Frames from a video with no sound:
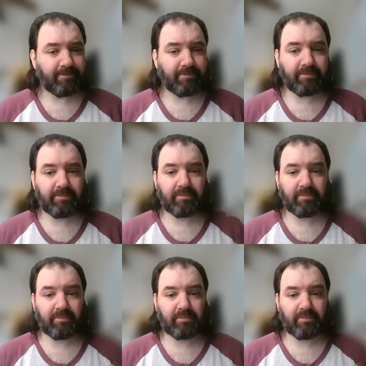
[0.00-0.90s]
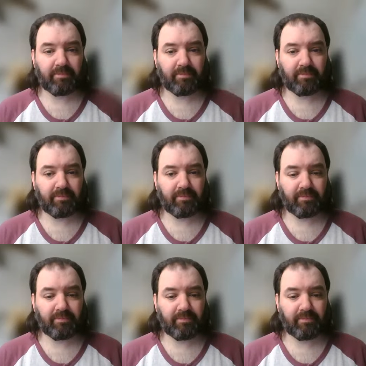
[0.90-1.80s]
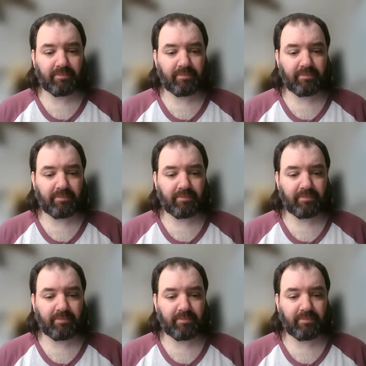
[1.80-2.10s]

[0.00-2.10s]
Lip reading: Nobody speaks.